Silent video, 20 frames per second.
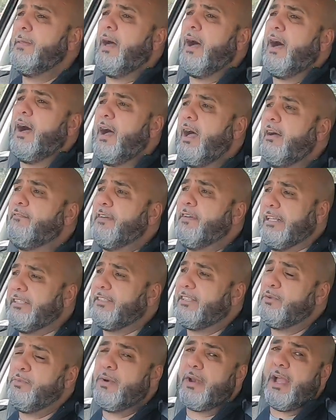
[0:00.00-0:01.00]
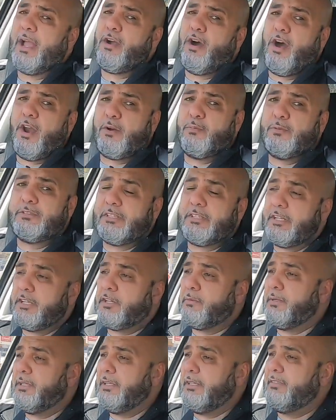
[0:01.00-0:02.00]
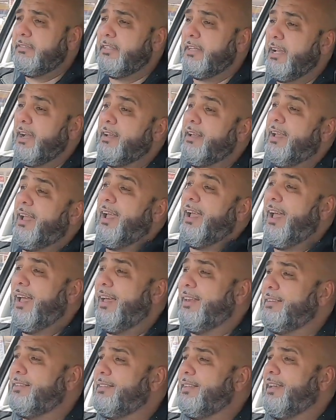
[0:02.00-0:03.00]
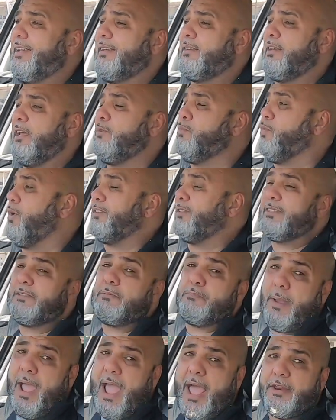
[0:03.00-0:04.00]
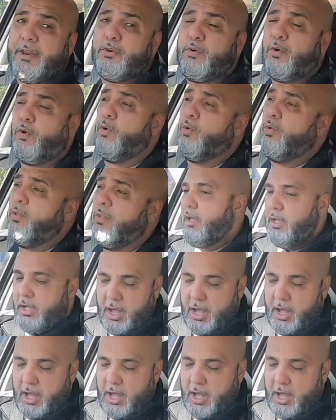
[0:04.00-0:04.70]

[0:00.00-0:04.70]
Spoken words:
Eventually, when I got it, it was a little bit easier. And it wasn't bad at all.